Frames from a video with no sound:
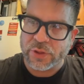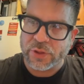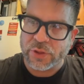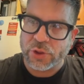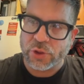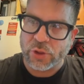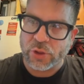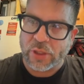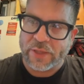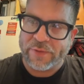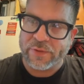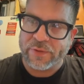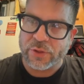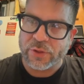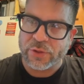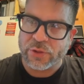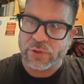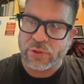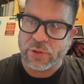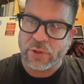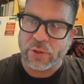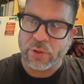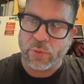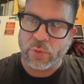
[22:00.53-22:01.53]
of just driving a
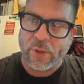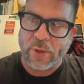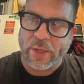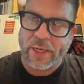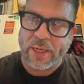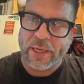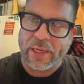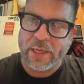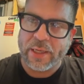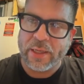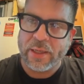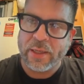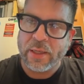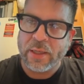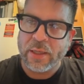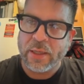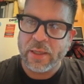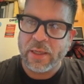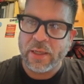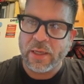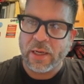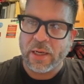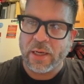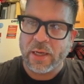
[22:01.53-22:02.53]
certain way.
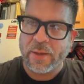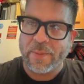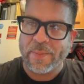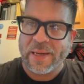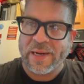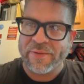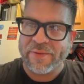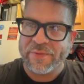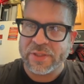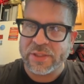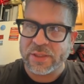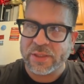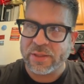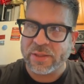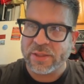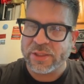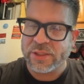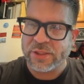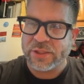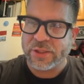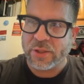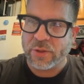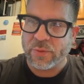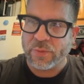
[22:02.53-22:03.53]
Obviously,
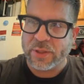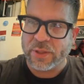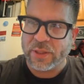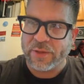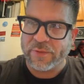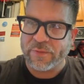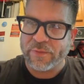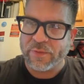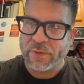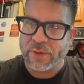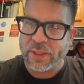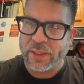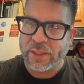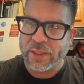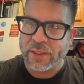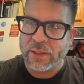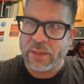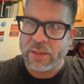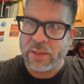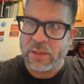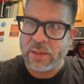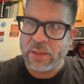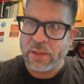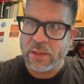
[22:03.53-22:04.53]
this year we're definitely
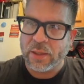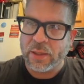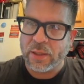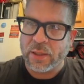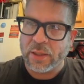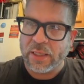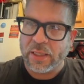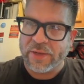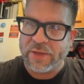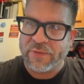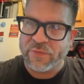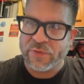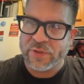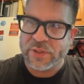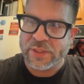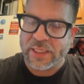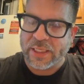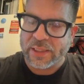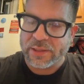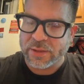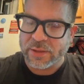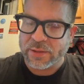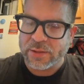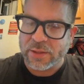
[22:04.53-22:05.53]

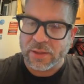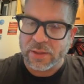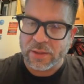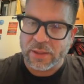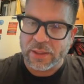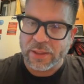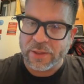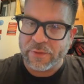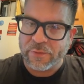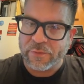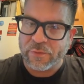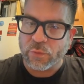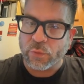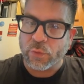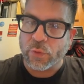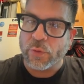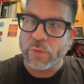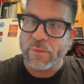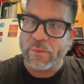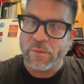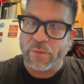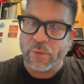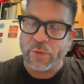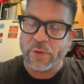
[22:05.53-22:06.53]
emphasizing to leave
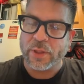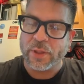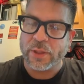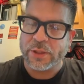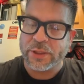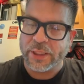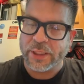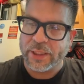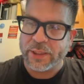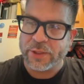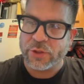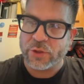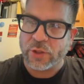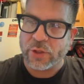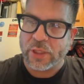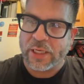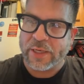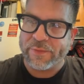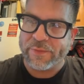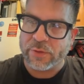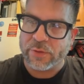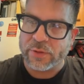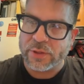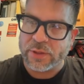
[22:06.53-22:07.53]
room for the chase
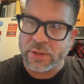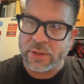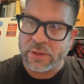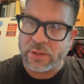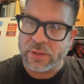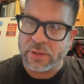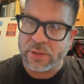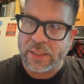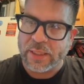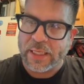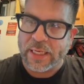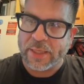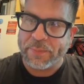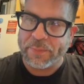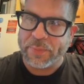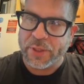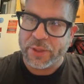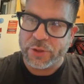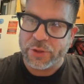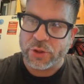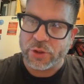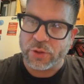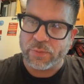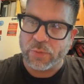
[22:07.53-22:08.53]
driver to not
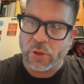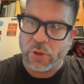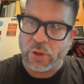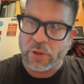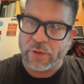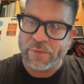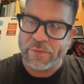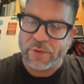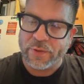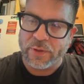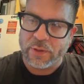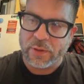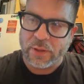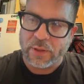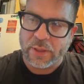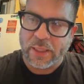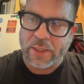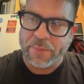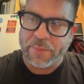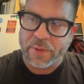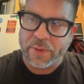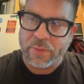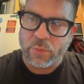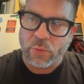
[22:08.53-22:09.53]
pinch them off and
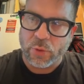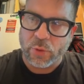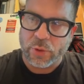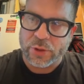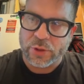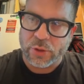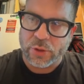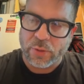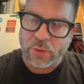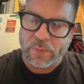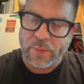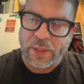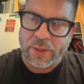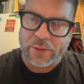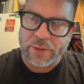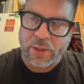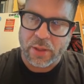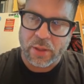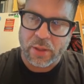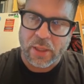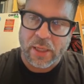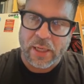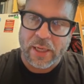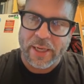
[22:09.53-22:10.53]
let it be more so about
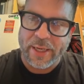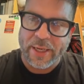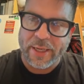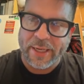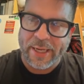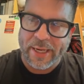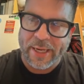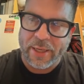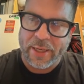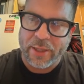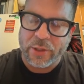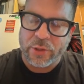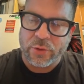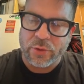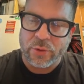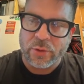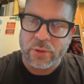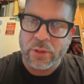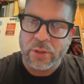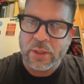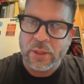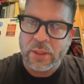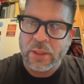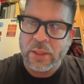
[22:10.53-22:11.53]
the line
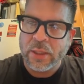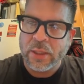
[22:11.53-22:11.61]
angle